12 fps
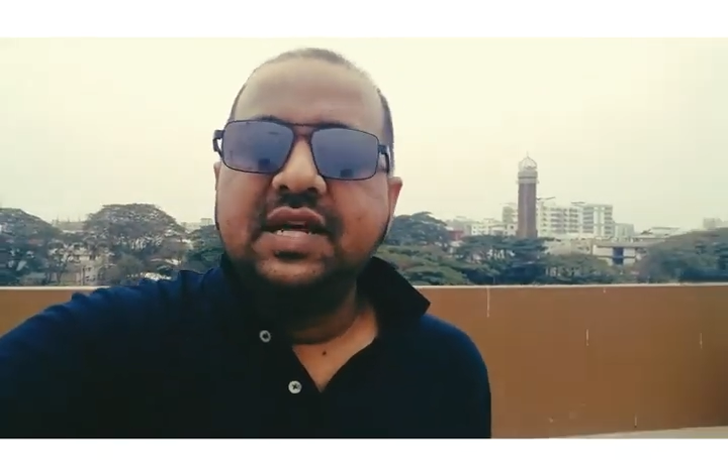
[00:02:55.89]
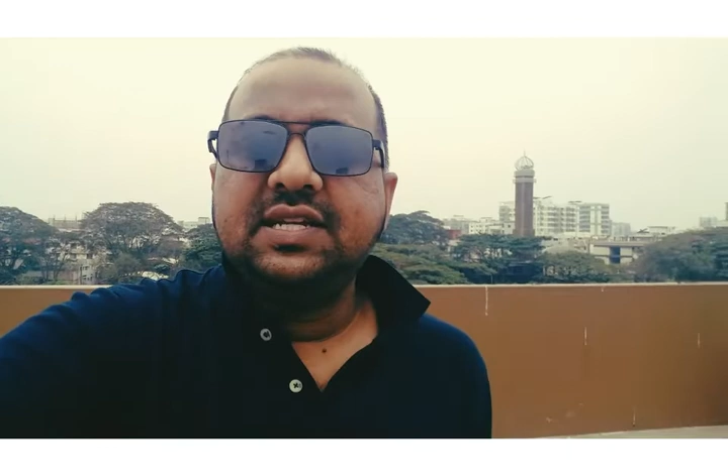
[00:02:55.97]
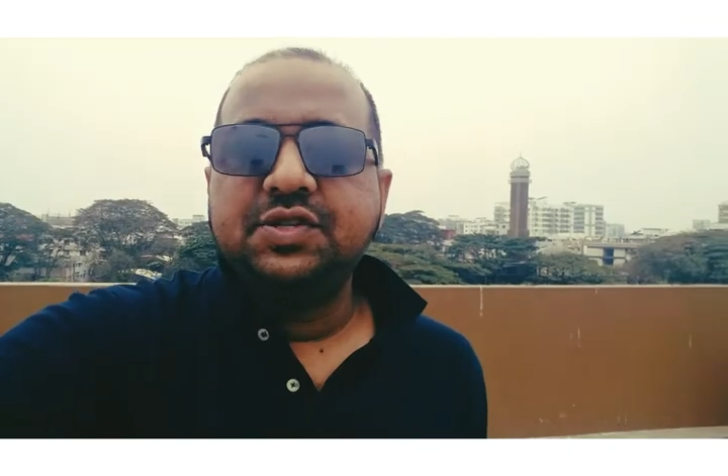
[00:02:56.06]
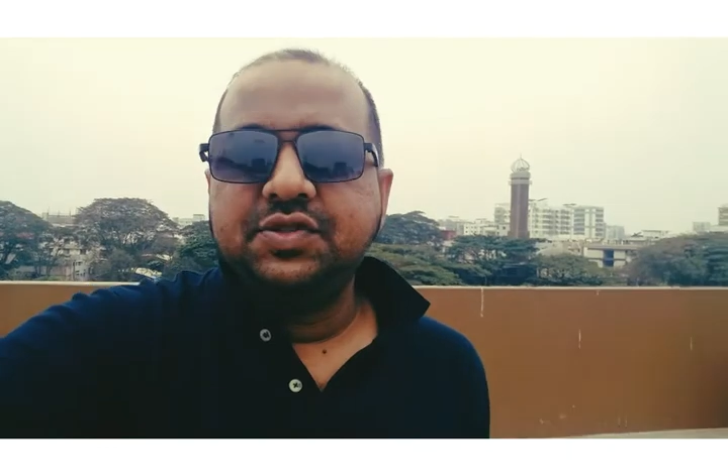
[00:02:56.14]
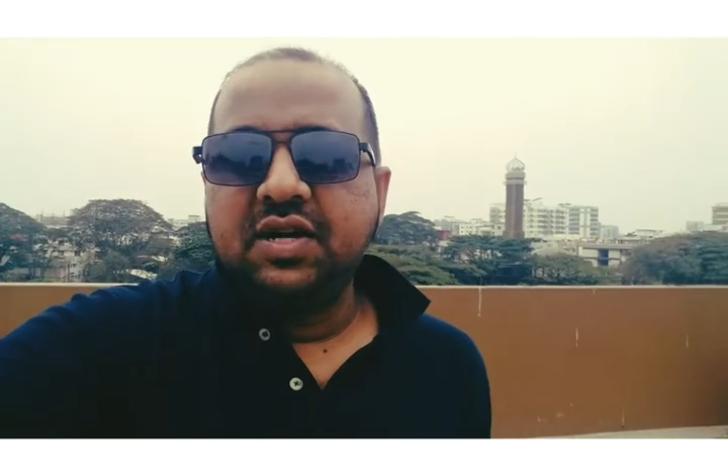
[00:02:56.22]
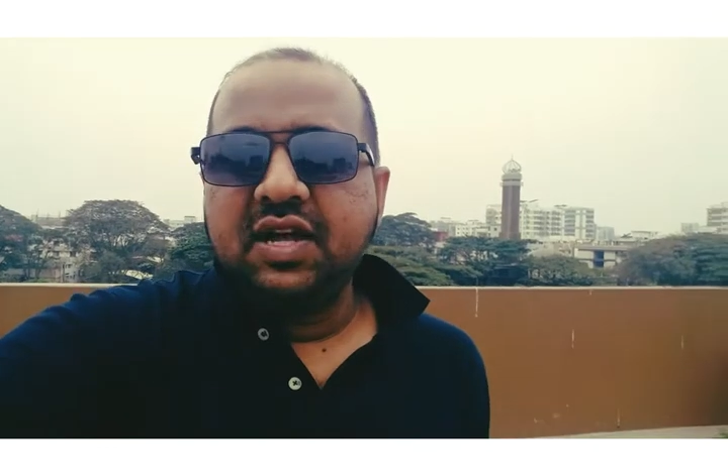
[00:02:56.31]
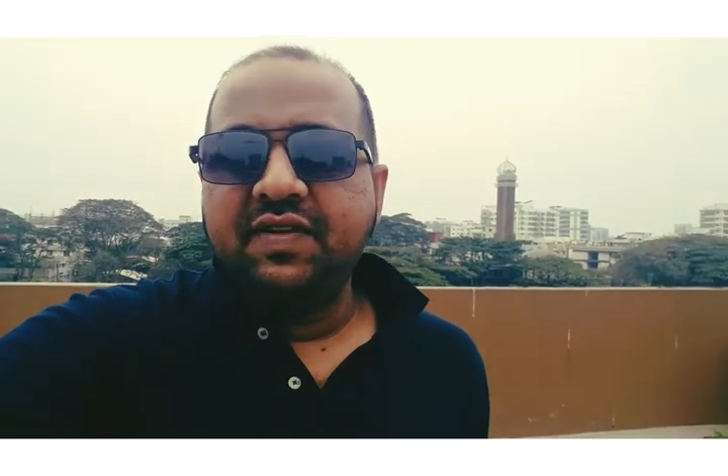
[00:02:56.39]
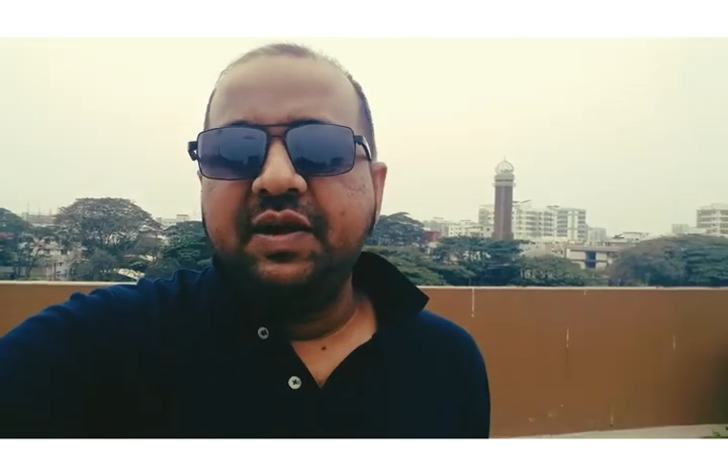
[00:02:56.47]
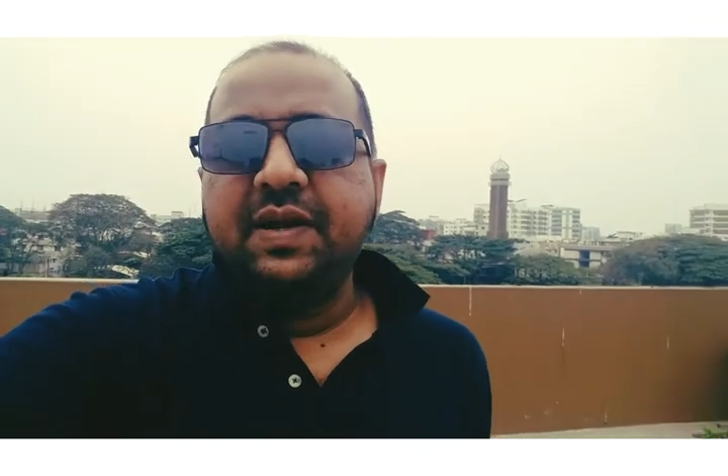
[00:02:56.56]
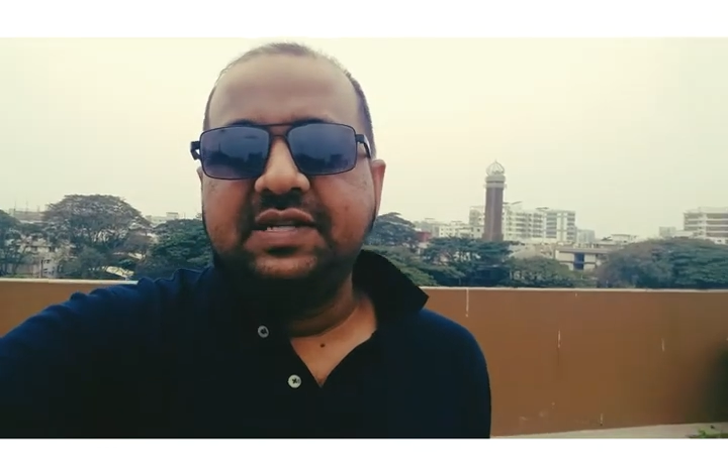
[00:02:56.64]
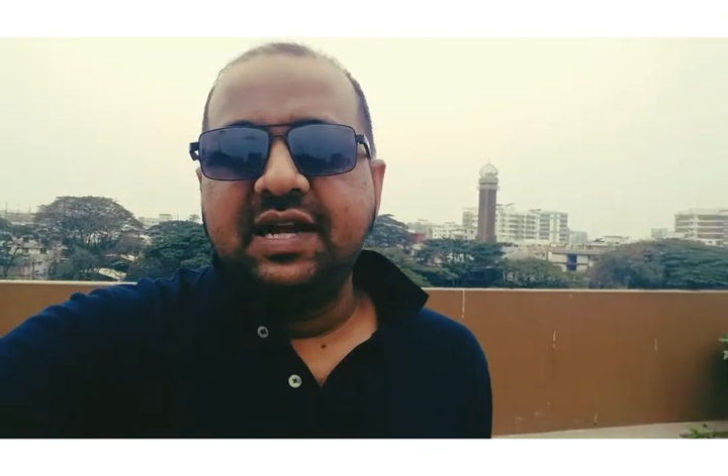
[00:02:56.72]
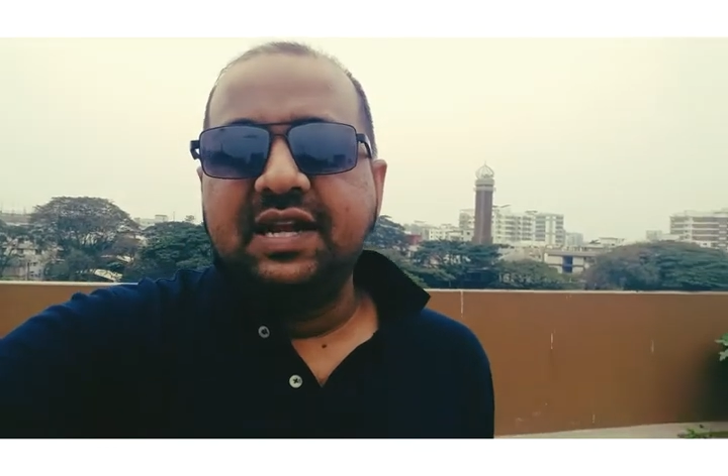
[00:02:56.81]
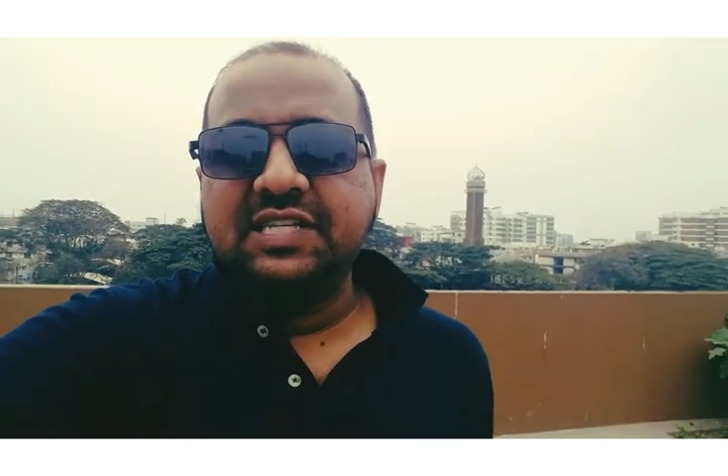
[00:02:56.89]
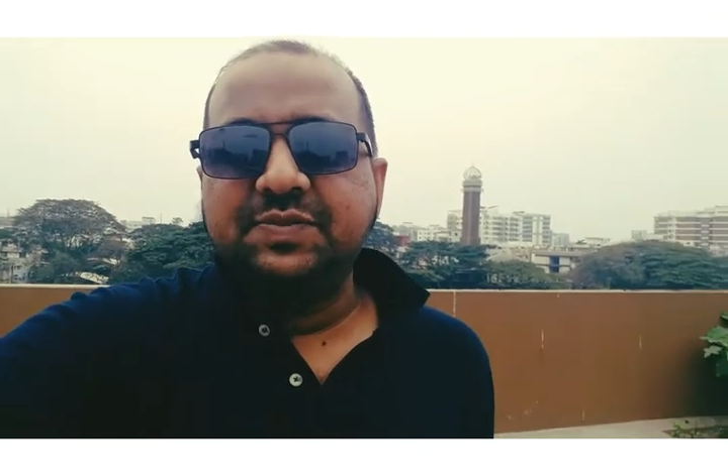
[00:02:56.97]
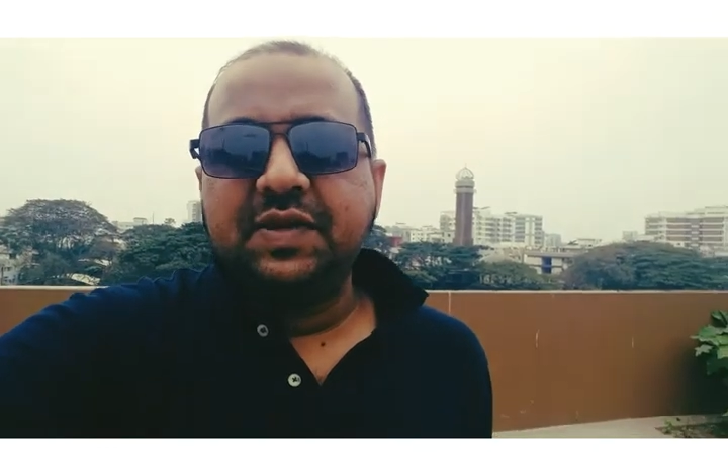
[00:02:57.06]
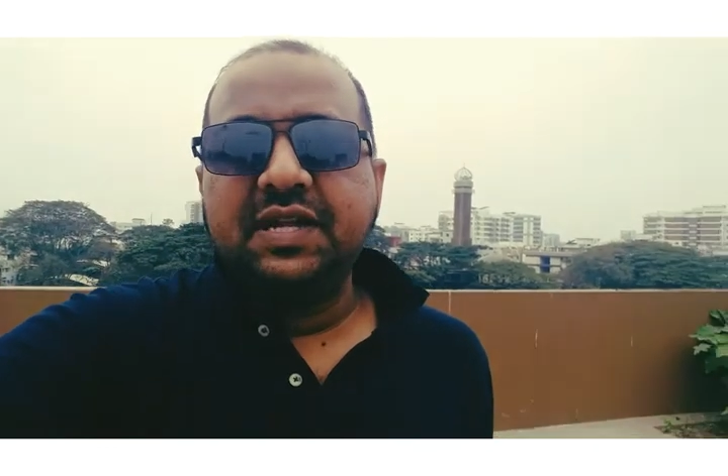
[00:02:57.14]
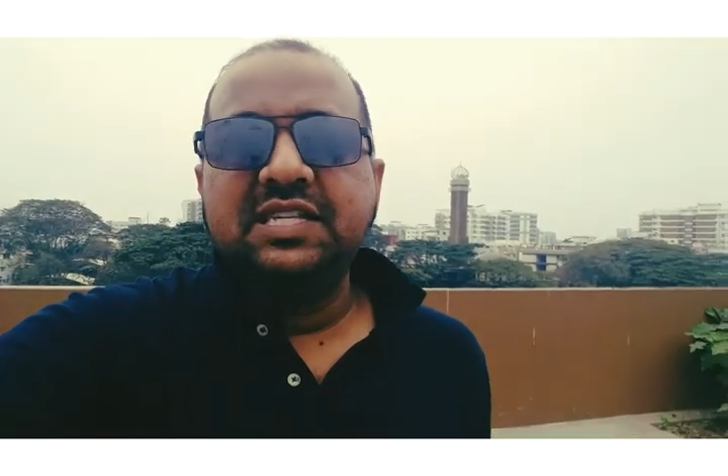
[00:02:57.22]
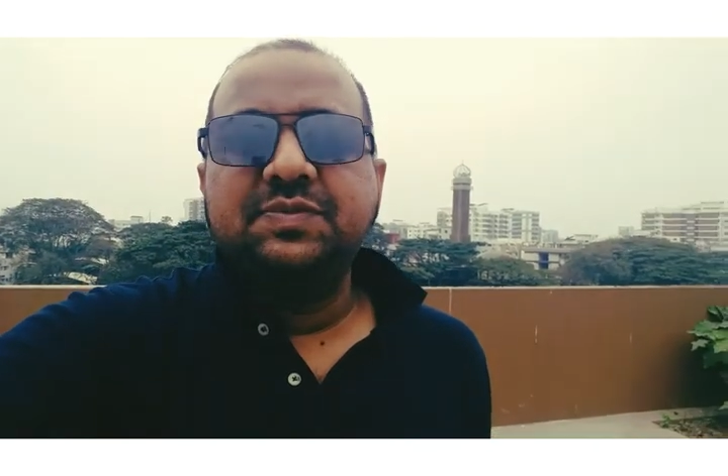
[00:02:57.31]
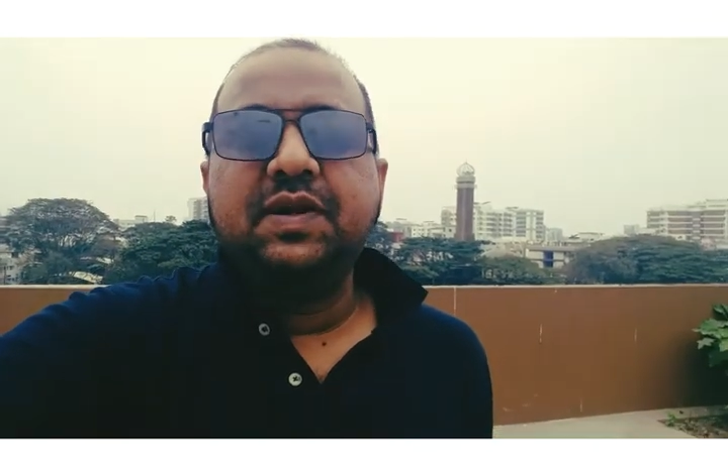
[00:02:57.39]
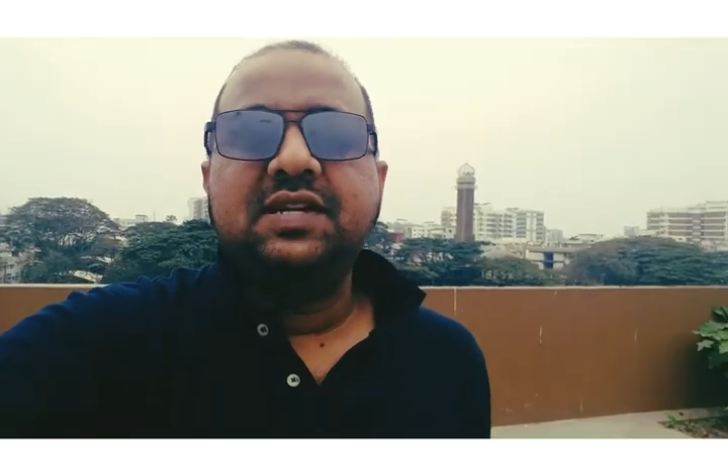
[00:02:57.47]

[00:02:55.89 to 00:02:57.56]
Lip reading: that I do not have any practical experience,